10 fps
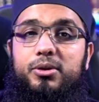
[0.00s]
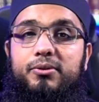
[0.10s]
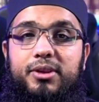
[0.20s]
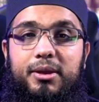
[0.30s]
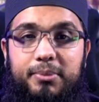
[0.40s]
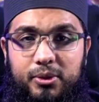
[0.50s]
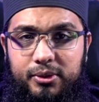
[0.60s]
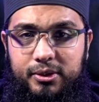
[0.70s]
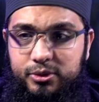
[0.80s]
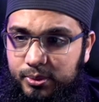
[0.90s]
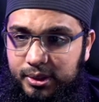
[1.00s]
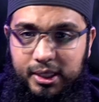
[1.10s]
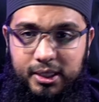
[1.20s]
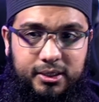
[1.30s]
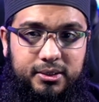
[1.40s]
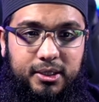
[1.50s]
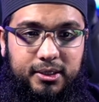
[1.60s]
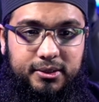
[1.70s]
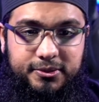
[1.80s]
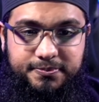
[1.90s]
all of their belongings were taken
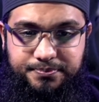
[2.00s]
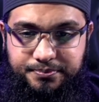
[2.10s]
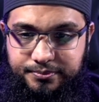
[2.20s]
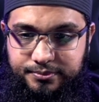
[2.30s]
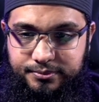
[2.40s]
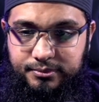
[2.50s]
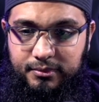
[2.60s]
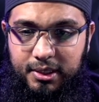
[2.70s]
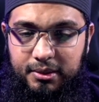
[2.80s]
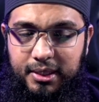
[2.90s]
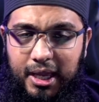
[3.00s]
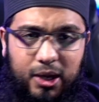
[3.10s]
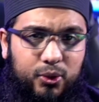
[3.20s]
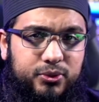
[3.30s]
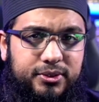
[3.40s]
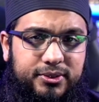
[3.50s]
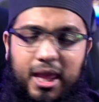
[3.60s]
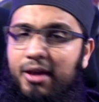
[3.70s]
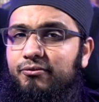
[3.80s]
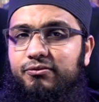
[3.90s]
and the
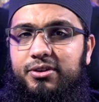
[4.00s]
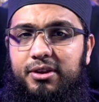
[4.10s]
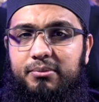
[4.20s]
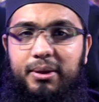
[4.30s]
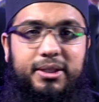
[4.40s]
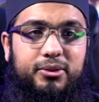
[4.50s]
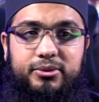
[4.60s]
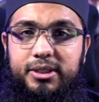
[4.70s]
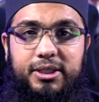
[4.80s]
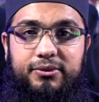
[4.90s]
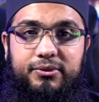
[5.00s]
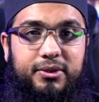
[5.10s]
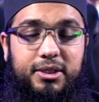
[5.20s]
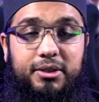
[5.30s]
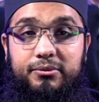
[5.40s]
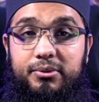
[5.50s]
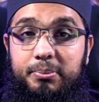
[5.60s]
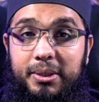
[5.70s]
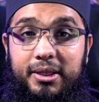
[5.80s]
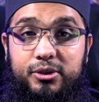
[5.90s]
houses, everything. Many had to leave,
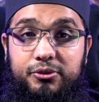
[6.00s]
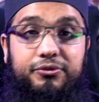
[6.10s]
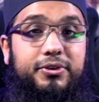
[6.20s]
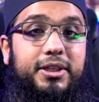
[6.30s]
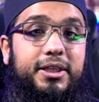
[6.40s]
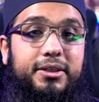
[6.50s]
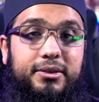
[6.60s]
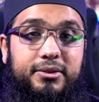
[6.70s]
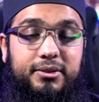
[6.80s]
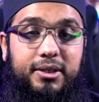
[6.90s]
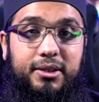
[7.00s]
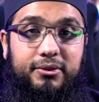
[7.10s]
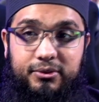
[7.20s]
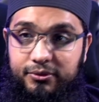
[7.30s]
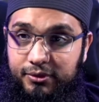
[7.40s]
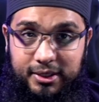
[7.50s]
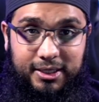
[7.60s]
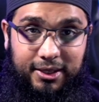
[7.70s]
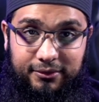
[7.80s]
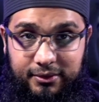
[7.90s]
many had to flee, right, you know, for
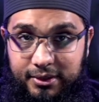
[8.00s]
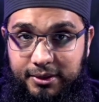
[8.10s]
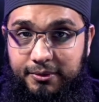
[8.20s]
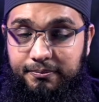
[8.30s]
their life